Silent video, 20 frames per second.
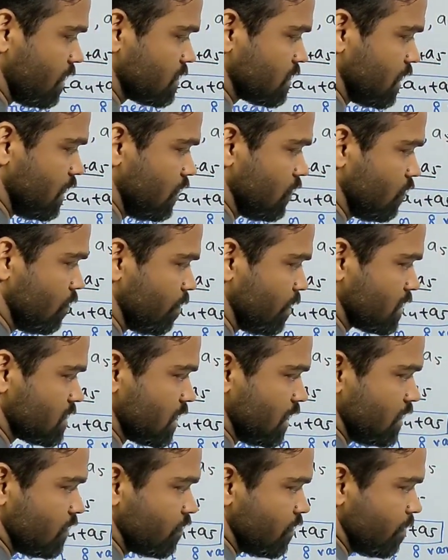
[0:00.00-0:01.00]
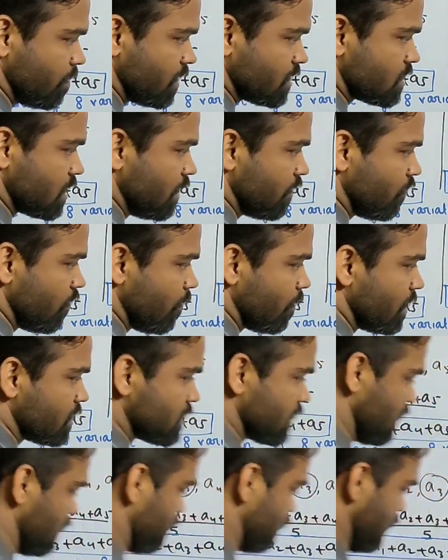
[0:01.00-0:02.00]
plus A2 plus A3 plus A4
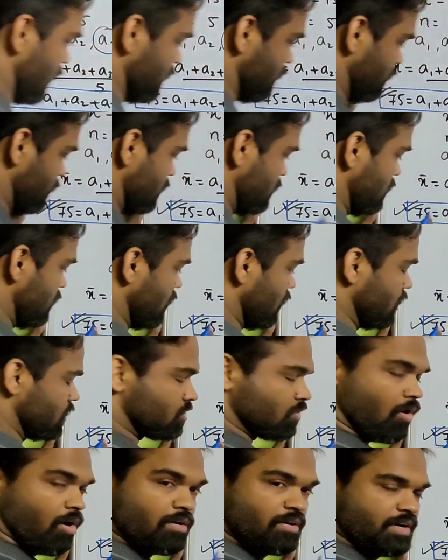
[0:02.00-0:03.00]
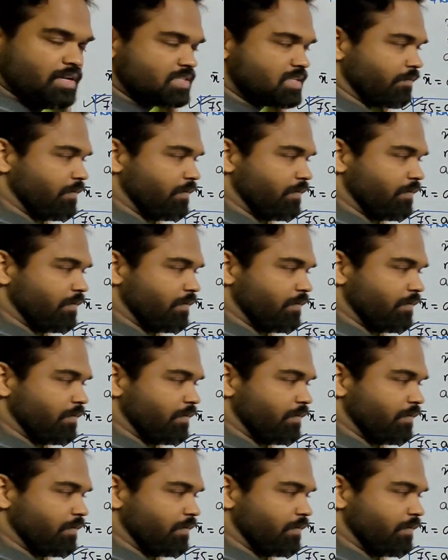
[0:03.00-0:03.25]
plus A5 is already